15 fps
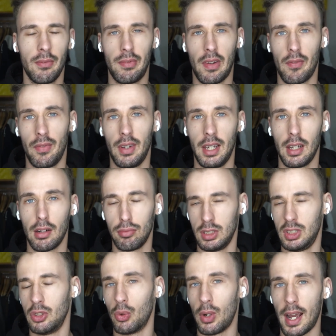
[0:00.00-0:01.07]
than the
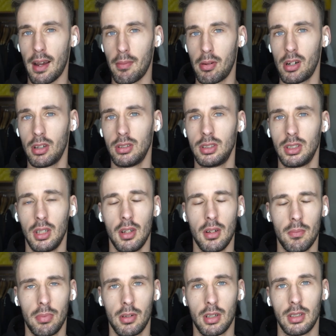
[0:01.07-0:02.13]
original AirPods
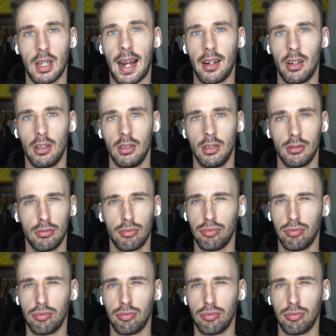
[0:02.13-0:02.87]
because I don't